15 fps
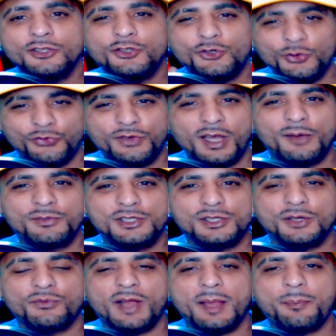you've come to
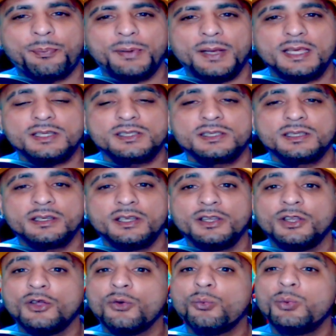the right place.
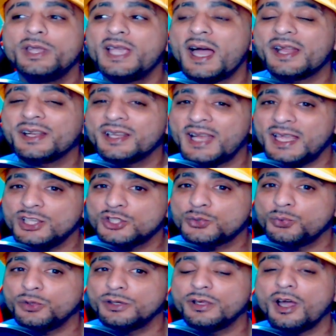We got a nice
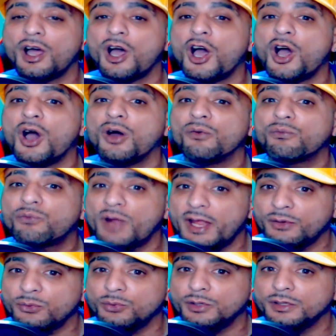one, a
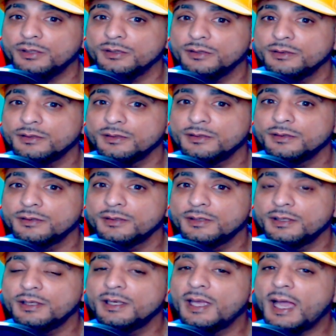red one.
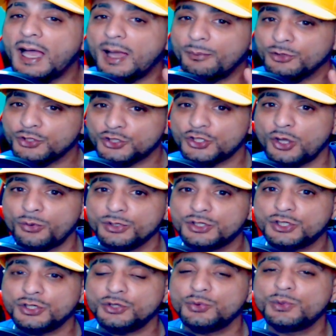I'm going to show it
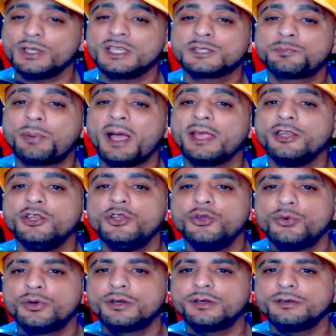to you. It's by
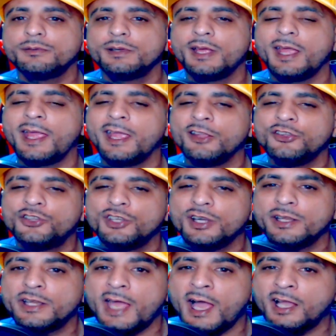Neewer, and
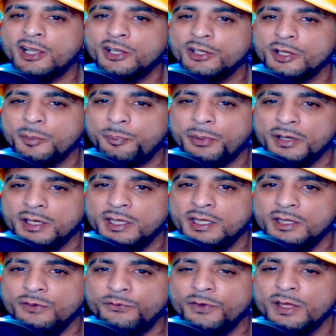you're not going to
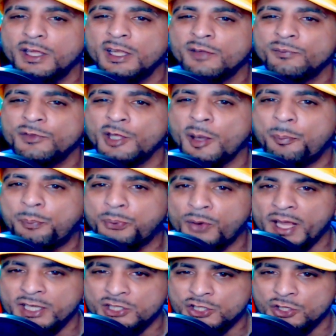believe the
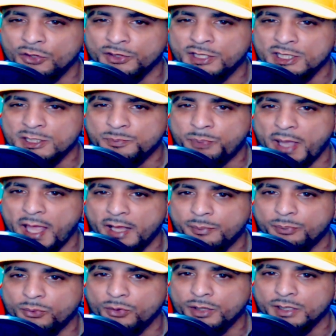price on this
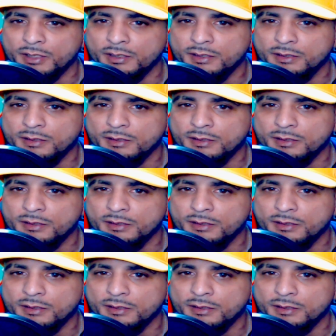bad boy.